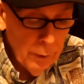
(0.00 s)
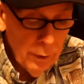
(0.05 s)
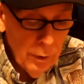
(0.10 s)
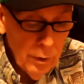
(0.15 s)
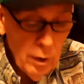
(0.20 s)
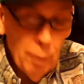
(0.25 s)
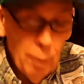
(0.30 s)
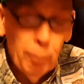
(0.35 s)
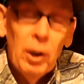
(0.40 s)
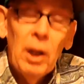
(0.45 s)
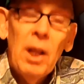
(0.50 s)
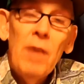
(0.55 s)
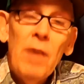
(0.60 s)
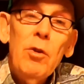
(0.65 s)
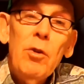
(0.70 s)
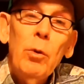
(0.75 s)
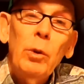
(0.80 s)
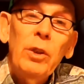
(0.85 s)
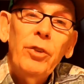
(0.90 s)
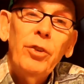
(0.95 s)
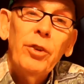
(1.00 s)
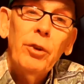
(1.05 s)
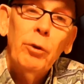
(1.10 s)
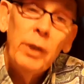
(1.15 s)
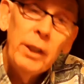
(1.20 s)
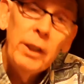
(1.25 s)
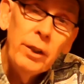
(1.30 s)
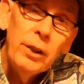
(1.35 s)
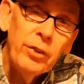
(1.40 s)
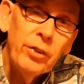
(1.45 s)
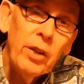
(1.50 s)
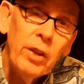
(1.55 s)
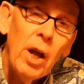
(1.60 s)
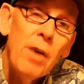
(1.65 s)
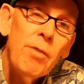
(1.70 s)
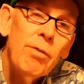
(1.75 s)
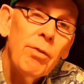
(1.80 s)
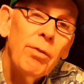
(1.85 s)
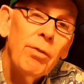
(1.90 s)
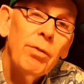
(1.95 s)
Number 11, what's the green
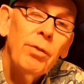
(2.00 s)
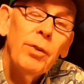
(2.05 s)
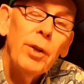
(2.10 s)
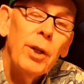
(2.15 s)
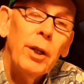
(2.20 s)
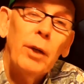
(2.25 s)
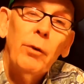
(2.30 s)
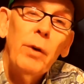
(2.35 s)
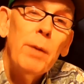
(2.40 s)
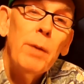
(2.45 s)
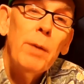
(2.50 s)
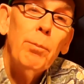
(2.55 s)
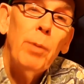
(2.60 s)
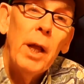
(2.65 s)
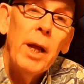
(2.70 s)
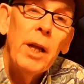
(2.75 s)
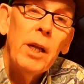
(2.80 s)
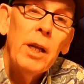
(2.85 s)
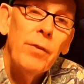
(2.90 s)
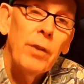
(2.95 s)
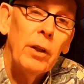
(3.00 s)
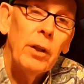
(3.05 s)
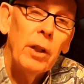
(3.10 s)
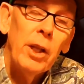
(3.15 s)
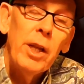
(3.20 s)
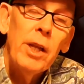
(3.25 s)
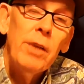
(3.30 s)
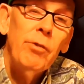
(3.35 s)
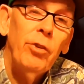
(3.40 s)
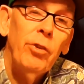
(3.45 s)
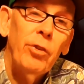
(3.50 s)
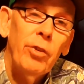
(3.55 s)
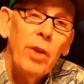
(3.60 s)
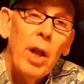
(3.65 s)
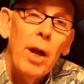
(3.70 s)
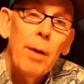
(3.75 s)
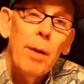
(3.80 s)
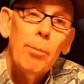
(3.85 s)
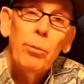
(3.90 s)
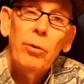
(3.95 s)
stuff in a green plant? In the leaves,
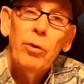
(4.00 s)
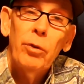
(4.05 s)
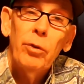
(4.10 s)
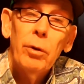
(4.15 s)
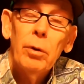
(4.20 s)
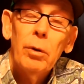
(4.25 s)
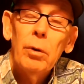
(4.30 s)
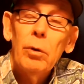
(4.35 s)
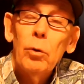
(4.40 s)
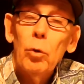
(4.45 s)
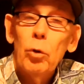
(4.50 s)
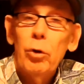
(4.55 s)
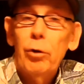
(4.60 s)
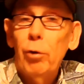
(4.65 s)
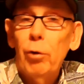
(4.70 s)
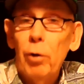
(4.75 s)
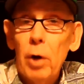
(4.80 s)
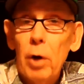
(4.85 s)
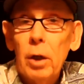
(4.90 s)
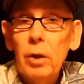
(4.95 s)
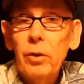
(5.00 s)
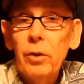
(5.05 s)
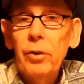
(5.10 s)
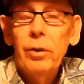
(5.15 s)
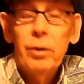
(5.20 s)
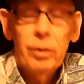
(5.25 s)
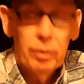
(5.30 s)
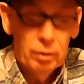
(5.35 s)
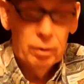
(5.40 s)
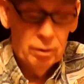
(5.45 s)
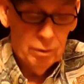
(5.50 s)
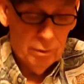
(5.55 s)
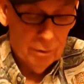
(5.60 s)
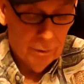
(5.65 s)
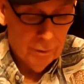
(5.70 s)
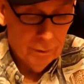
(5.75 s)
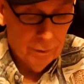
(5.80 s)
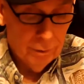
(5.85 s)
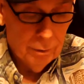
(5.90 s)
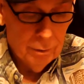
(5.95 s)
stems, or trunks?
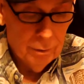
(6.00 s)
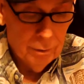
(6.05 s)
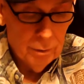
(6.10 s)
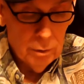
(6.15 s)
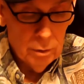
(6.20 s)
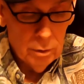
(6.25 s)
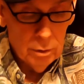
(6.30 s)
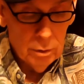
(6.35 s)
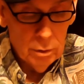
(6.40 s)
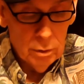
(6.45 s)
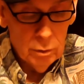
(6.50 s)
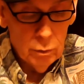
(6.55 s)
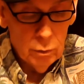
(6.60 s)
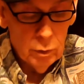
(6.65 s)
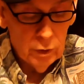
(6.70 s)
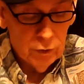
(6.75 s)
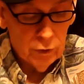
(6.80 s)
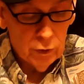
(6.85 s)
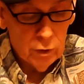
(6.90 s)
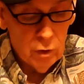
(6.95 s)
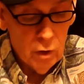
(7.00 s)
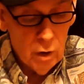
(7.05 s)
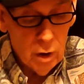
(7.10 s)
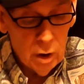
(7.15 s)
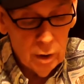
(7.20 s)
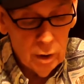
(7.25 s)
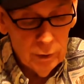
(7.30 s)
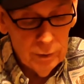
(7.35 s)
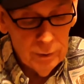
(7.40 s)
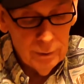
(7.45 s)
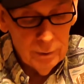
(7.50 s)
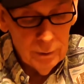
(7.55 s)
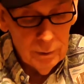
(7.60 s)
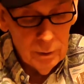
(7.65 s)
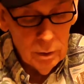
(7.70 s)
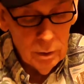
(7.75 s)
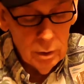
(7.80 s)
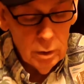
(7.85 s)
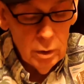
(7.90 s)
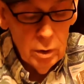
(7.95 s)
What's it called?
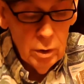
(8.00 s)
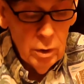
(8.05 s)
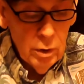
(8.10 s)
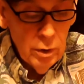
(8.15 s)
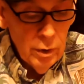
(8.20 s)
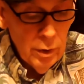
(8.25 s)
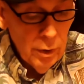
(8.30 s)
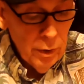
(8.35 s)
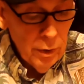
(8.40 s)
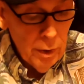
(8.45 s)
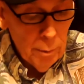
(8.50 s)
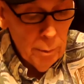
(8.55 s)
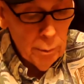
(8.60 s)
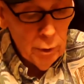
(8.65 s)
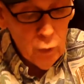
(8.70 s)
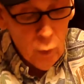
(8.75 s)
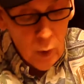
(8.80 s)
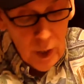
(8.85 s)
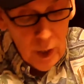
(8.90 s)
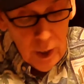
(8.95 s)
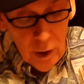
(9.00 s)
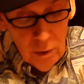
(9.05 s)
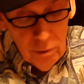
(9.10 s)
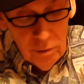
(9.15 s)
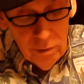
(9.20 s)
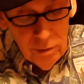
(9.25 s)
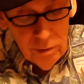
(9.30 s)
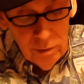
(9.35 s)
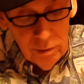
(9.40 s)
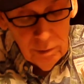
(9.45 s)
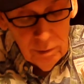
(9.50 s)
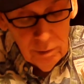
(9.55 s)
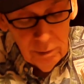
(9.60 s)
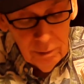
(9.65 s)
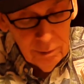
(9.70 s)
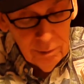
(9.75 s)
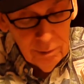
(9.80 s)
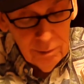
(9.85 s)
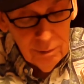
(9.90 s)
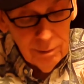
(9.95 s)
Number 12,
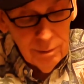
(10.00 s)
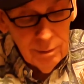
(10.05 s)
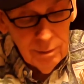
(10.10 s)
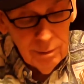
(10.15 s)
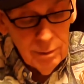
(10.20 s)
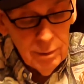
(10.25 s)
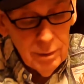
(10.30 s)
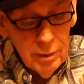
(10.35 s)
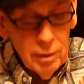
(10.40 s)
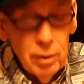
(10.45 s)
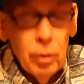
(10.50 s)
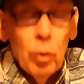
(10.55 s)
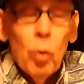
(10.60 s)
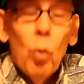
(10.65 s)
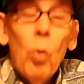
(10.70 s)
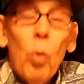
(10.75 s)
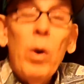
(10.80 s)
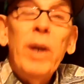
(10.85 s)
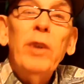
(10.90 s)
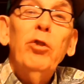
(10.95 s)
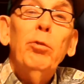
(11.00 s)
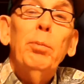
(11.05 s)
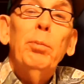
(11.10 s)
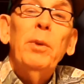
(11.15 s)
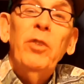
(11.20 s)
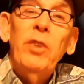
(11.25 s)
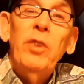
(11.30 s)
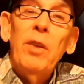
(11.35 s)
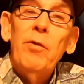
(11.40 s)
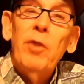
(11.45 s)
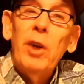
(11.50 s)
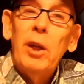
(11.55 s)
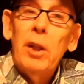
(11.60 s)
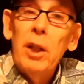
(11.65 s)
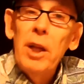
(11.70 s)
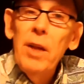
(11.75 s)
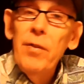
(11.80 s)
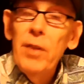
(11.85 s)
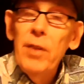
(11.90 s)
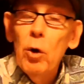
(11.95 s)
where
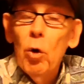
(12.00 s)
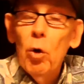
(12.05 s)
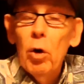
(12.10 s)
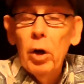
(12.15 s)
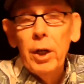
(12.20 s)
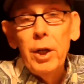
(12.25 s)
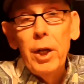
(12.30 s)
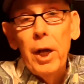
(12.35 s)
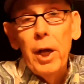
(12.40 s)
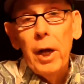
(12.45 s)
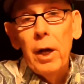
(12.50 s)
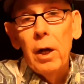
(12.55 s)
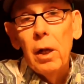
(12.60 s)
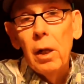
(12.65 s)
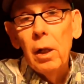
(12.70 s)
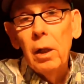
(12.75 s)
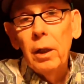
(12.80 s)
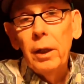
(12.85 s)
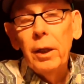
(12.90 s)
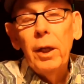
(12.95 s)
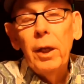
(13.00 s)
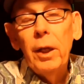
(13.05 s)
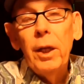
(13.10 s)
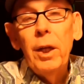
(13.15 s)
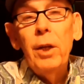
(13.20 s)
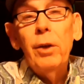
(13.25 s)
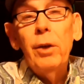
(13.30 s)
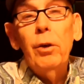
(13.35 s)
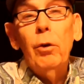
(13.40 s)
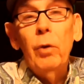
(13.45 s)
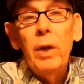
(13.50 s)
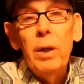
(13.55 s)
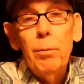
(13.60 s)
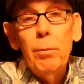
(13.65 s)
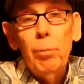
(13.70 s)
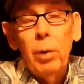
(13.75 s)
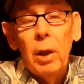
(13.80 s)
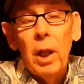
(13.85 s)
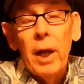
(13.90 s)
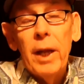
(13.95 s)
specifically the organelle in green
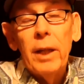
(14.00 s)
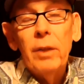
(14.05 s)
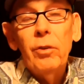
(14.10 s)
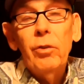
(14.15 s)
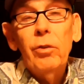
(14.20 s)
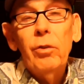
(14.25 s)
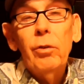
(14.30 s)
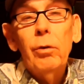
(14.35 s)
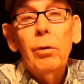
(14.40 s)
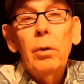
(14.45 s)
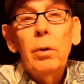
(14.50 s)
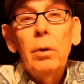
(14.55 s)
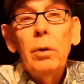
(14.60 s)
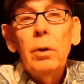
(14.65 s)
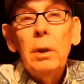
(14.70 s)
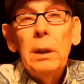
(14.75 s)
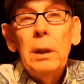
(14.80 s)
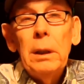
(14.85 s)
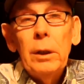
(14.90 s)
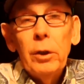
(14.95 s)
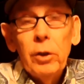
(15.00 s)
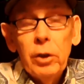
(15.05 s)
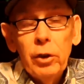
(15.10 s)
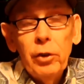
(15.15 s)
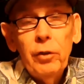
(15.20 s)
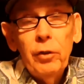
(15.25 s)
plants does